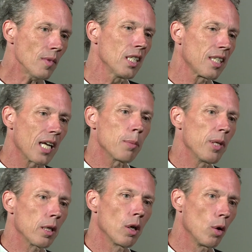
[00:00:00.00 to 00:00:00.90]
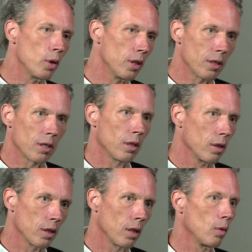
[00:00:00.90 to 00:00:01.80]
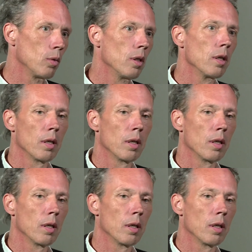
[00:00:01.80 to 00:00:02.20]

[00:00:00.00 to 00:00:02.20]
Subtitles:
it had been coded, so